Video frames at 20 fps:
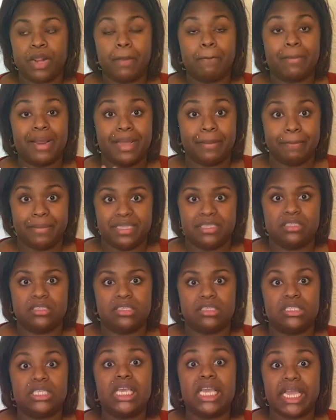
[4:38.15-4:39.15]
my
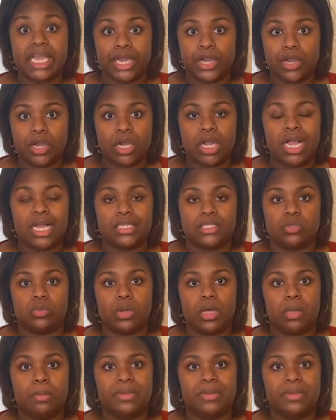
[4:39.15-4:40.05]
business here as well,